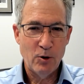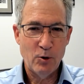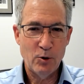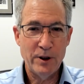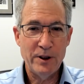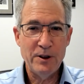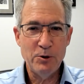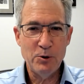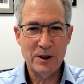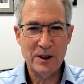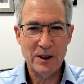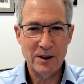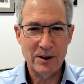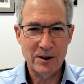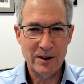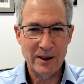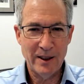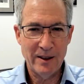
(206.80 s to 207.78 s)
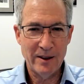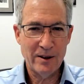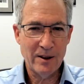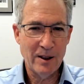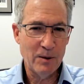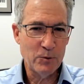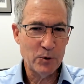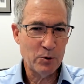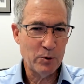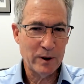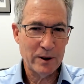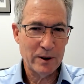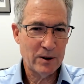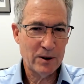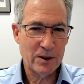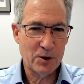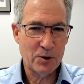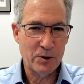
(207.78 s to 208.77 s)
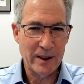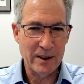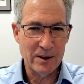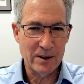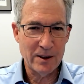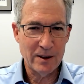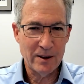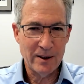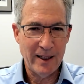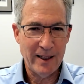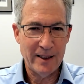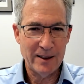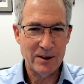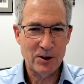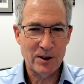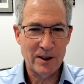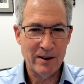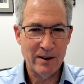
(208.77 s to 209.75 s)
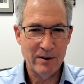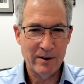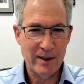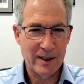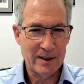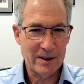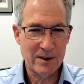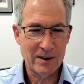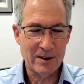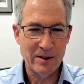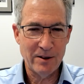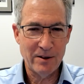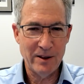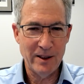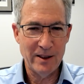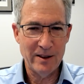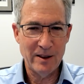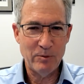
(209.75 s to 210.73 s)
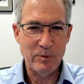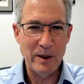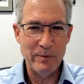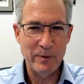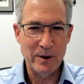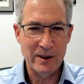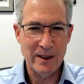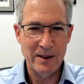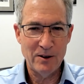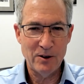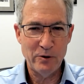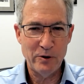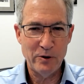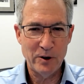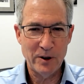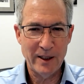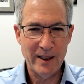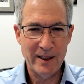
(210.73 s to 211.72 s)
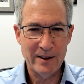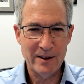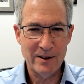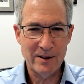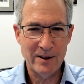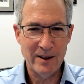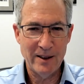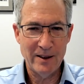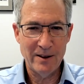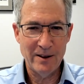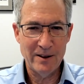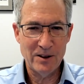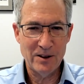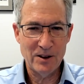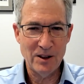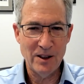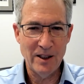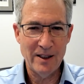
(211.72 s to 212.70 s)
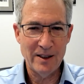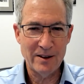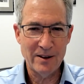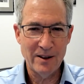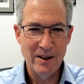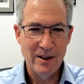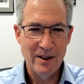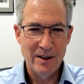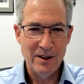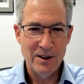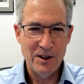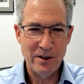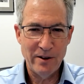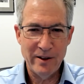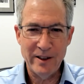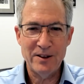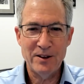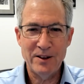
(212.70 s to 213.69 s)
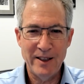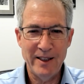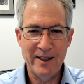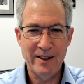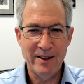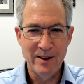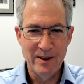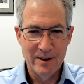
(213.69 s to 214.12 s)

uses, and it comes with strings attached. And that's the thing that people tend to forget, is that it's not their data.